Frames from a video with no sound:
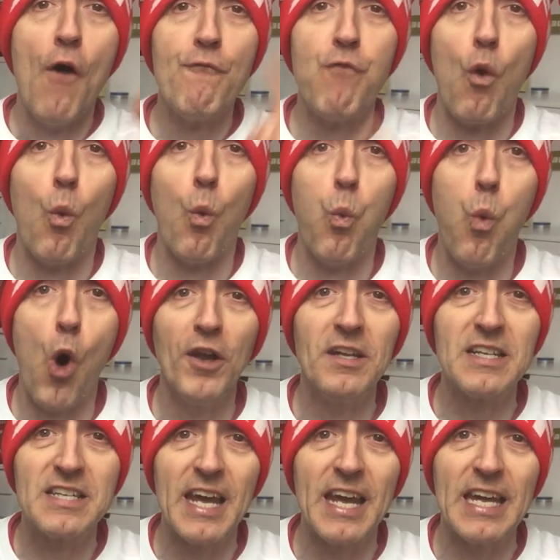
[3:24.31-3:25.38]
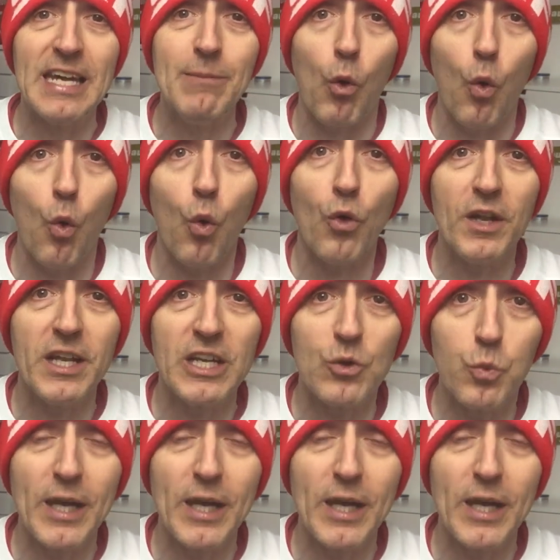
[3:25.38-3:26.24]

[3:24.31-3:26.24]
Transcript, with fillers: for one team only.